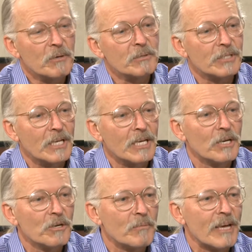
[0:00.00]
we were sitting
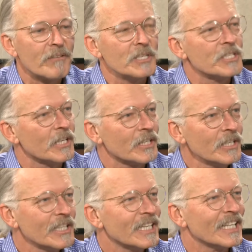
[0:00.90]
at home having
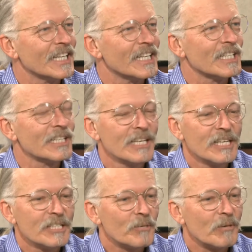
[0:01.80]
dinner,
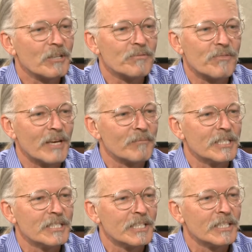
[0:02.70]
typical
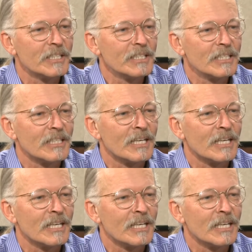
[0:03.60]
family dinner,